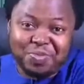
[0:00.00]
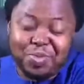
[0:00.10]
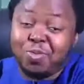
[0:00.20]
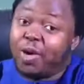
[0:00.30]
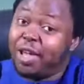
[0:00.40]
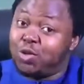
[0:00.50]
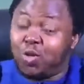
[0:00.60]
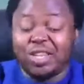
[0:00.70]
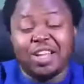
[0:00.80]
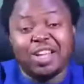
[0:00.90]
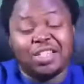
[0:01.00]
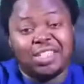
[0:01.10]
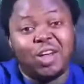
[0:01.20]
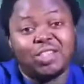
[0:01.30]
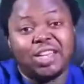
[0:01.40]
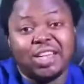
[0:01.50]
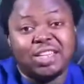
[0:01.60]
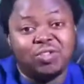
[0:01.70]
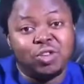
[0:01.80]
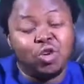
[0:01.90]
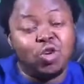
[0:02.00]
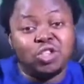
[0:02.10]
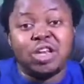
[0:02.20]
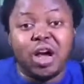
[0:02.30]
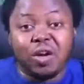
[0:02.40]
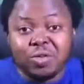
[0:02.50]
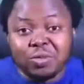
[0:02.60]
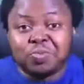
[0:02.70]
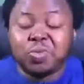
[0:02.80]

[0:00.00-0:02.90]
But guess what? The downside is if it goes down,